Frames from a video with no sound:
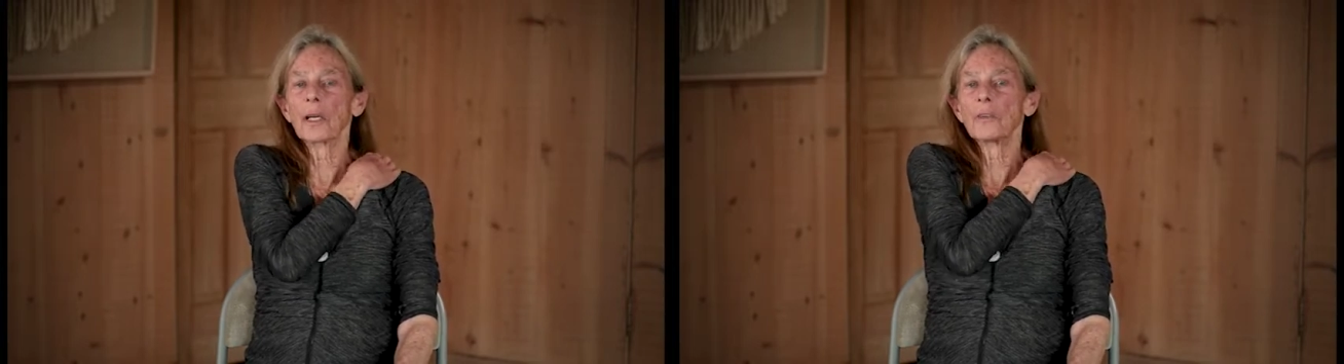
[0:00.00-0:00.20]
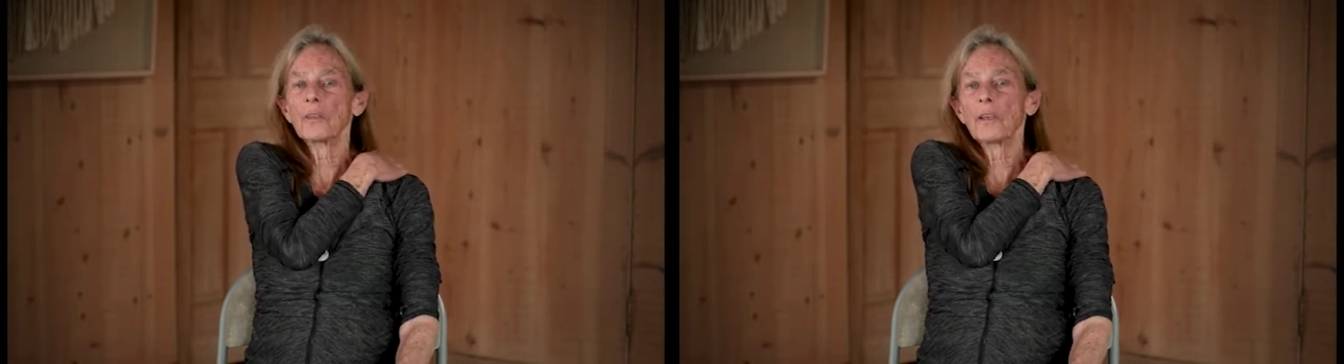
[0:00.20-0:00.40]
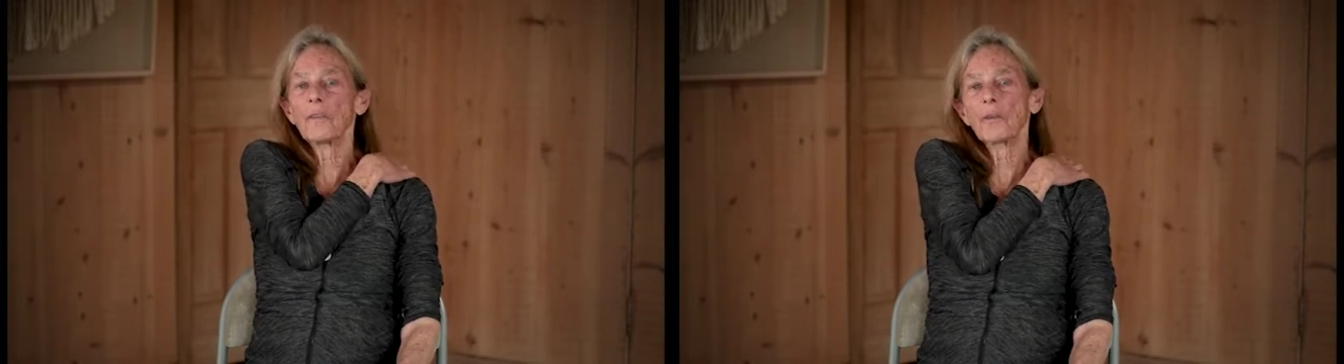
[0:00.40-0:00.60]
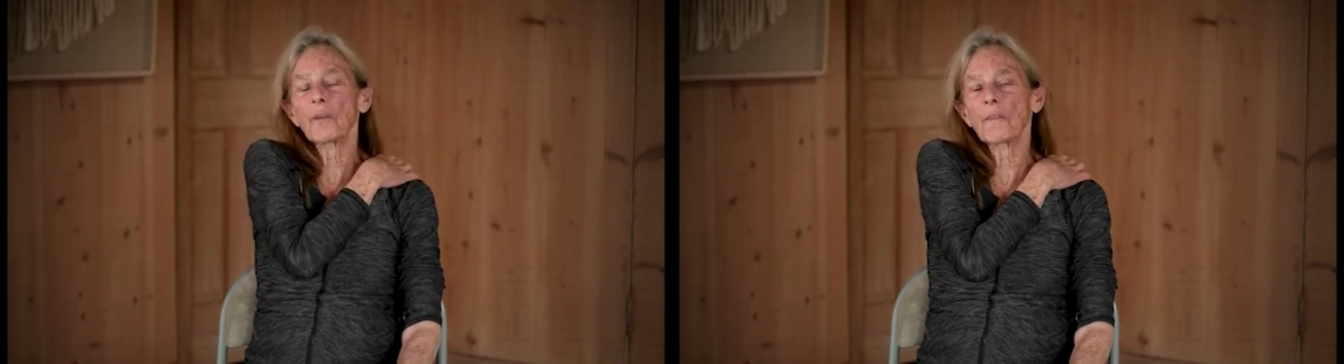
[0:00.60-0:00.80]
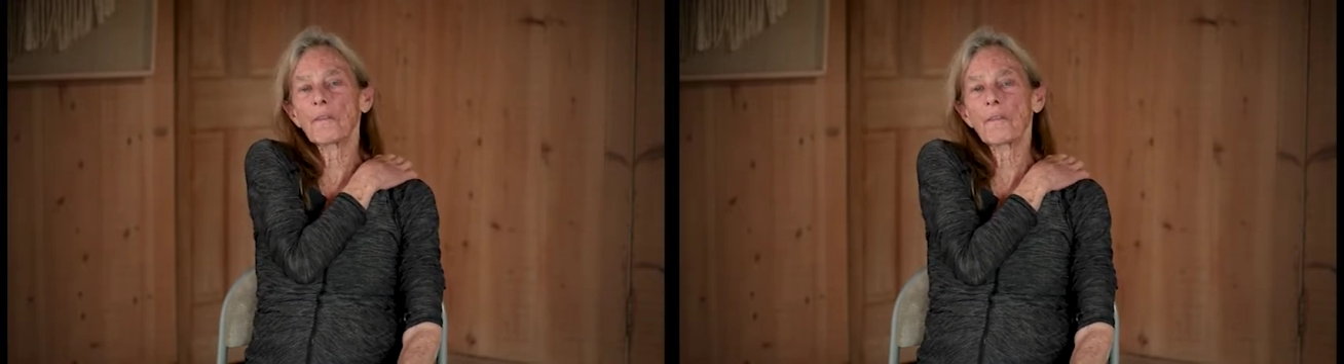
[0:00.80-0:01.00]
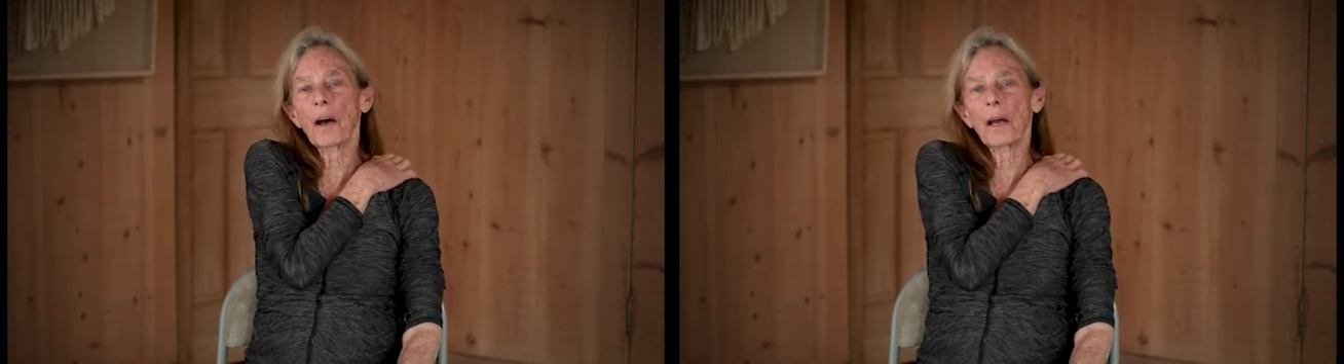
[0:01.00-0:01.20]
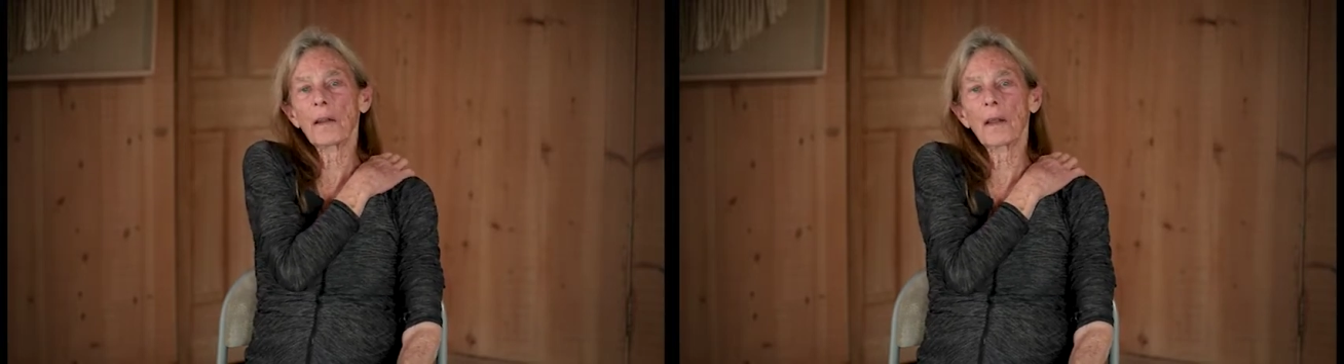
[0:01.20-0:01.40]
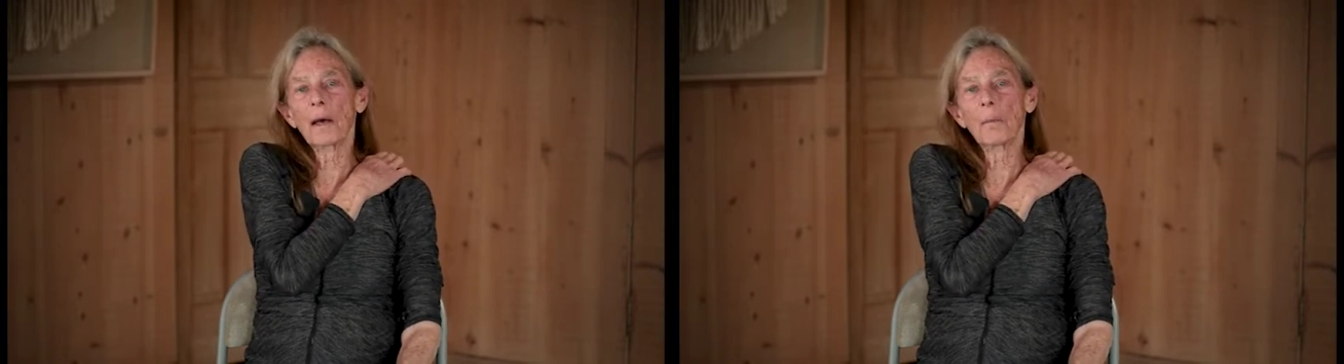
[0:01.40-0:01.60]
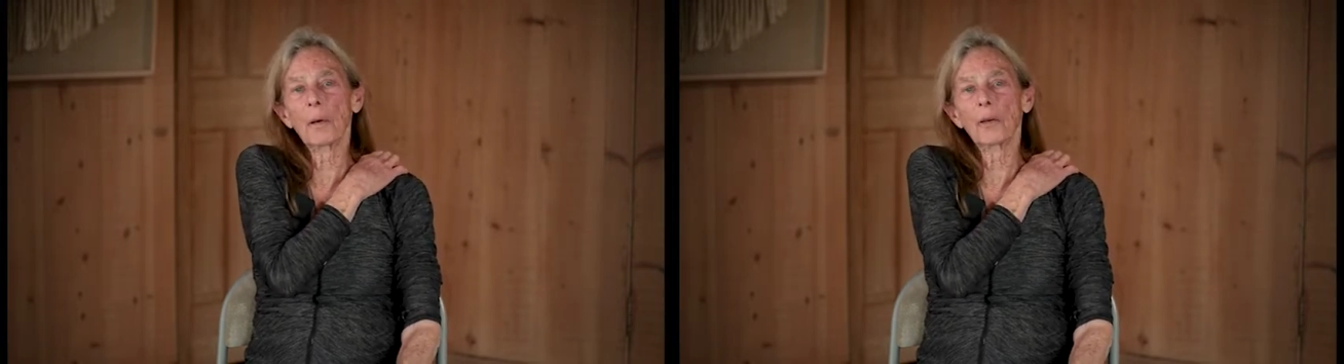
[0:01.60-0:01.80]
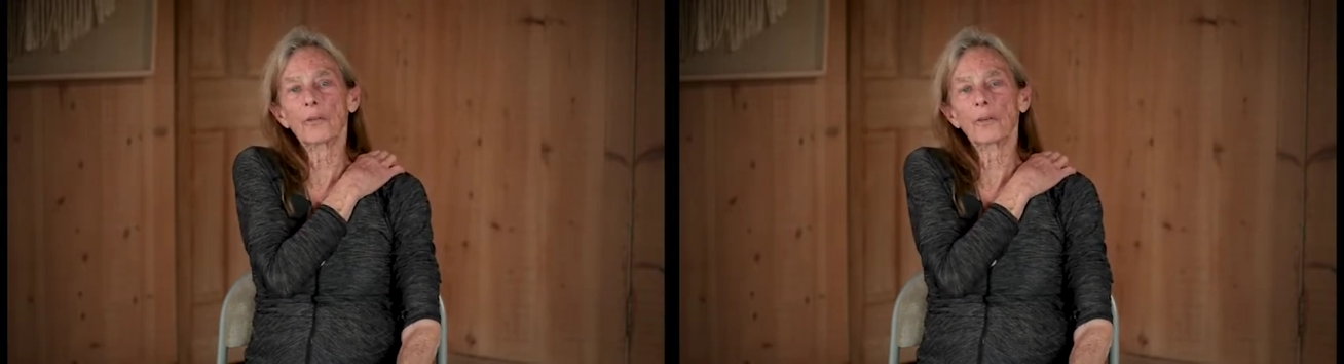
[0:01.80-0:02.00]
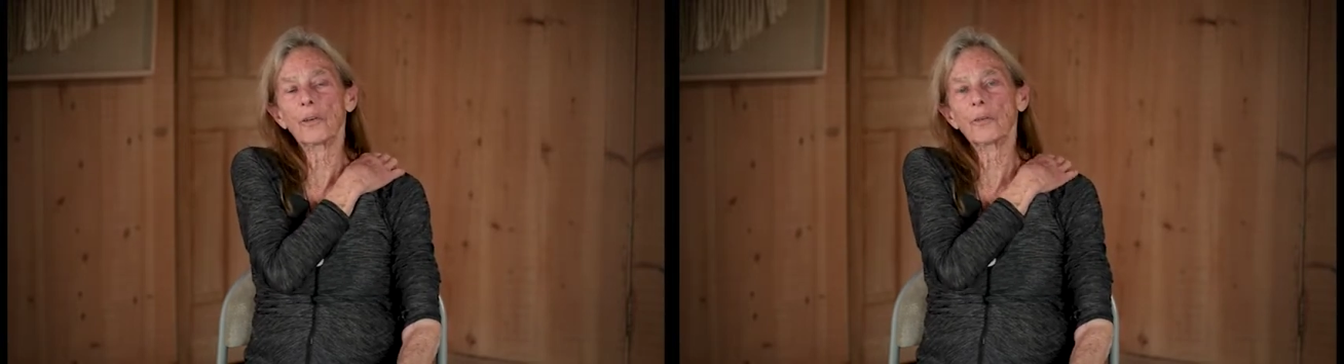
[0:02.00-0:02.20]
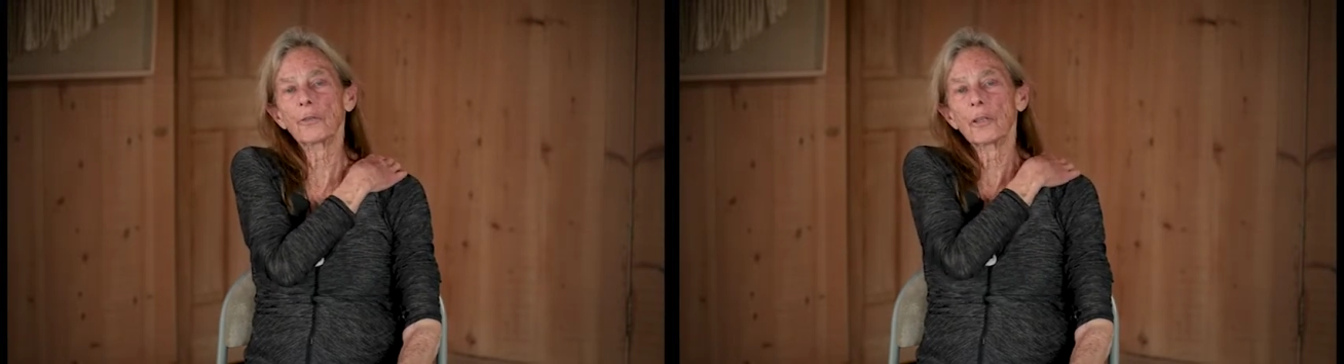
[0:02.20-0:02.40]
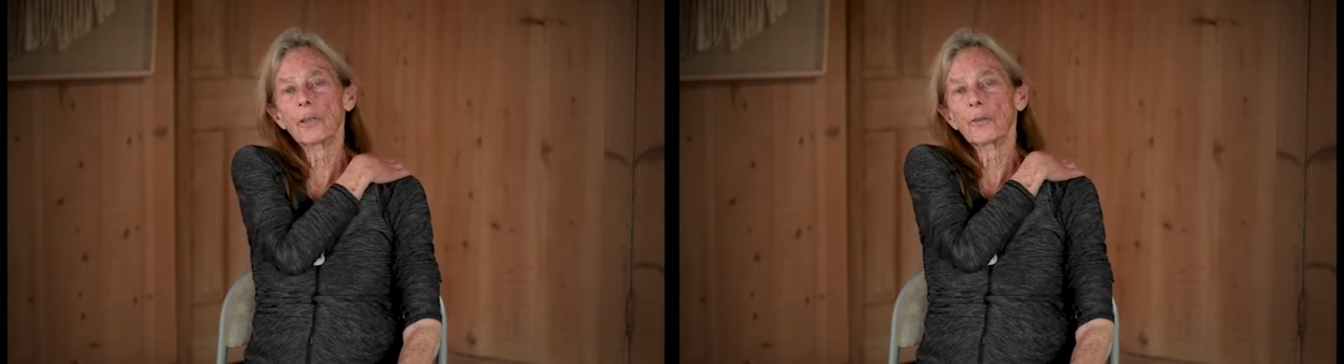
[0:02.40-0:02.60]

and see if you can find that muscle using